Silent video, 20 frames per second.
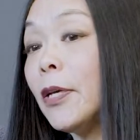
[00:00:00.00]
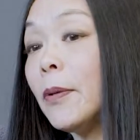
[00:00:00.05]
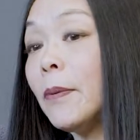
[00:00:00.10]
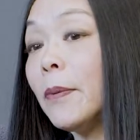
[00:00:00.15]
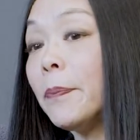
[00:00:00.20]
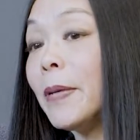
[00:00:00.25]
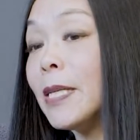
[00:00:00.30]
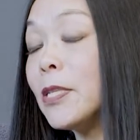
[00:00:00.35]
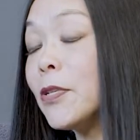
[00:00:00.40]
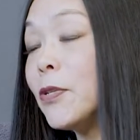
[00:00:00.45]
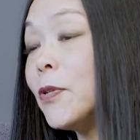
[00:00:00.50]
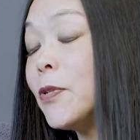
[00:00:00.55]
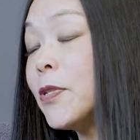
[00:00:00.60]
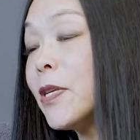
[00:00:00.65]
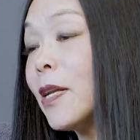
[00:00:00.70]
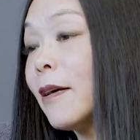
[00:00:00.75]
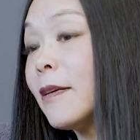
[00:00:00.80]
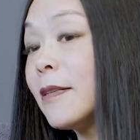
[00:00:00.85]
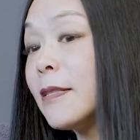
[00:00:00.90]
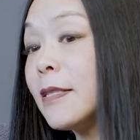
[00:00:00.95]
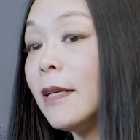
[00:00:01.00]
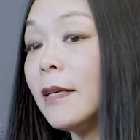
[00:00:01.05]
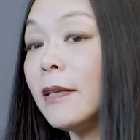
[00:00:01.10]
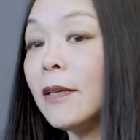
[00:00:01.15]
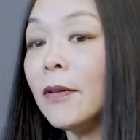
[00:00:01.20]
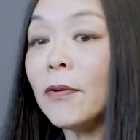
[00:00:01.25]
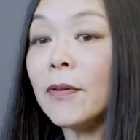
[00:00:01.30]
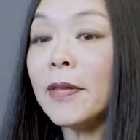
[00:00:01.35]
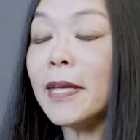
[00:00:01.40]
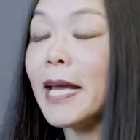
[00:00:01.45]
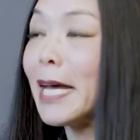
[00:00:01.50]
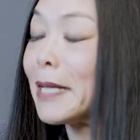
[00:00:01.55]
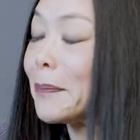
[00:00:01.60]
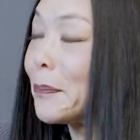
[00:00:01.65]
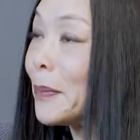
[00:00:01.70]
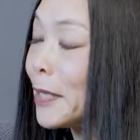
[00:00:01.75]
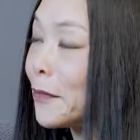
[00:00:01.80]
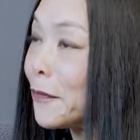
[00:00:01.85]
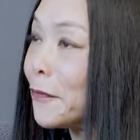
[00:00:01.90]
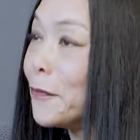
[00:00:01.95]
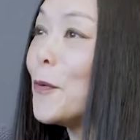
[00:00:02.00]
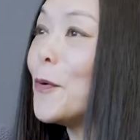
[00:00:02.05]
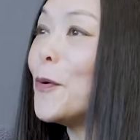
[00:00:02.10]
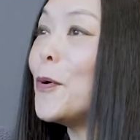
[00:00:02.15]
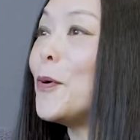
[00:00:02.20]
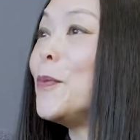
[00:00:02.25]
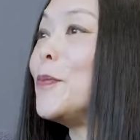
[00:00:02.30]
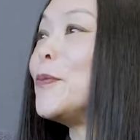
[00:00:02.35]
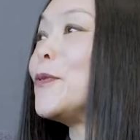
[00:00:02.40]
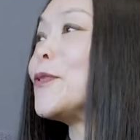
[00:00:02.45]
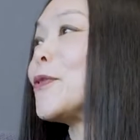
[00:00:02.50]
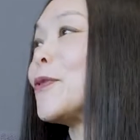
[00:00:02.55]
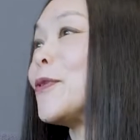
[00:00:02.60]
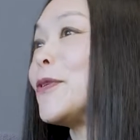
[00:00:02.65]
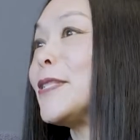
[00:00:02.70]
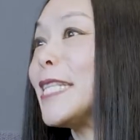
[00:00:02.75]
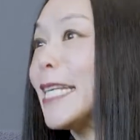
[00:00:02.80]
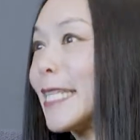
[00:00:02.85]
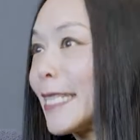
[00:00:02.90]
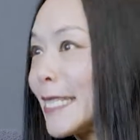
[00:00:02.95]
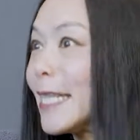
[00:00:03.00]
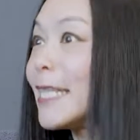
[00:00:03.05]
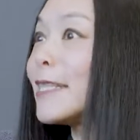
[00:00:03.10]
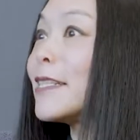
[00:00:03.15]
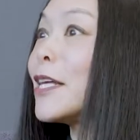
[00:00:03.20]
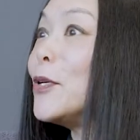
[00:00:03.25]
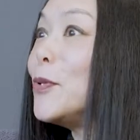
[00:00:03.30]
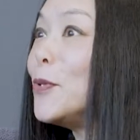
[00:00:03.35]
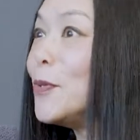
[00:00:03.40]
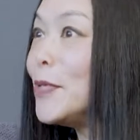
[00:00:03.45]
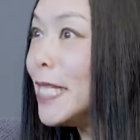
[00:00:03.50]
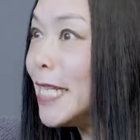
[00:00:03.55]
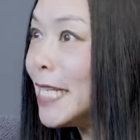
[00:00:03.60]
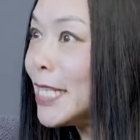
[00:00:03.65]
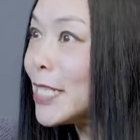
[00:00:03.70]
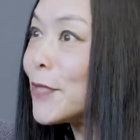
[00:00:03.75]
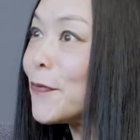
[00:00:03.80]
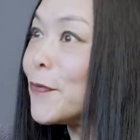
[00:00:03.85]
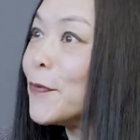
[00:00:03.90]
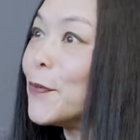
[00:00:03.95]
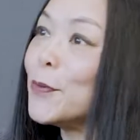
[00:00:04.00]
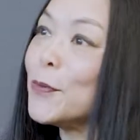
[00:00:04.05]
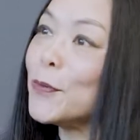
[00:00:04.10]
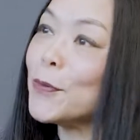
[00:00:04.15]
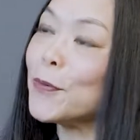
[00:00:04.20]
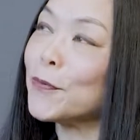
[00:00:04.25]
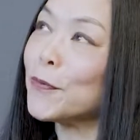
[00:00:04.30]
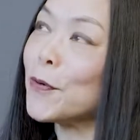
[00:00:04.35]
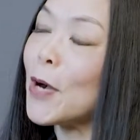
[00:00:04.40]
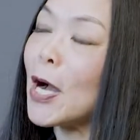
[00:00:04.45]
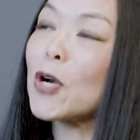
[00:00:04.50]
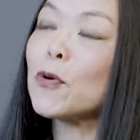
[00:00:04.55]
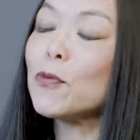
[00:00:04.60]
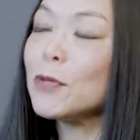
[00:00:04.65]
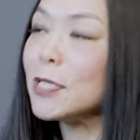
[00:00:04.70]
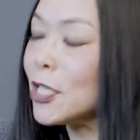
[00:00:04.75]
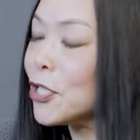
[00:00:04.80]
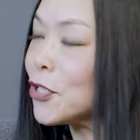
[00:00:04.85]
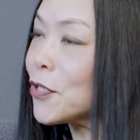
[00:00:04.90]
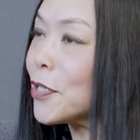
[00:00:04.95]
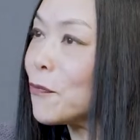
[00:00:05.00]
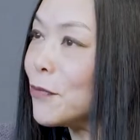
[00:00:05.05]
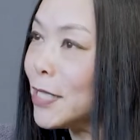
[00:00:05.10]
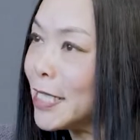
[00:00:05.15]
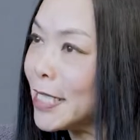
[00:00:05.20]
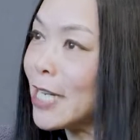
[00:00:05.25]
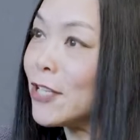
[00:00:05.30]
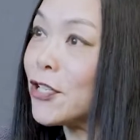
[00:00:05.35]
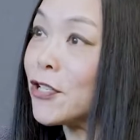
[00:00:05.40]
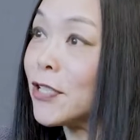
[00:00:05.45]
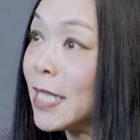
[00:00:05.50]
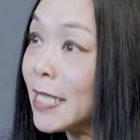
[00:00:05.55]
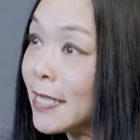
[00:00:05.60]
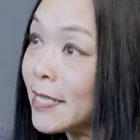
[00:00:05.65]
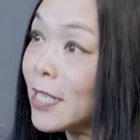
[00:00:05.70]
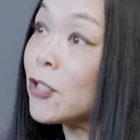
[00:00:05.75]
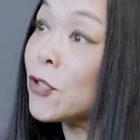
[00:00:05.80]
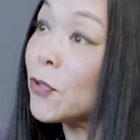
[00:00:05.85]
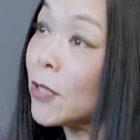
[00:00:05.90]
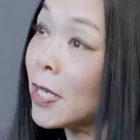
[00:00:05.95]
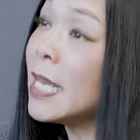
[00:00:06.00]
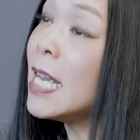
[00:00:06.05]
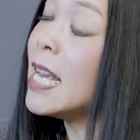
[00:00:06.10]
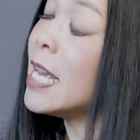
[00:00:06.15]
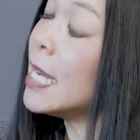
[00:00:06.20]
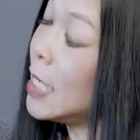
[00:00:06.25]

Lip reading: Better utilizing, the ad platforms or the tech stack that you need for acquisition and retention, etc.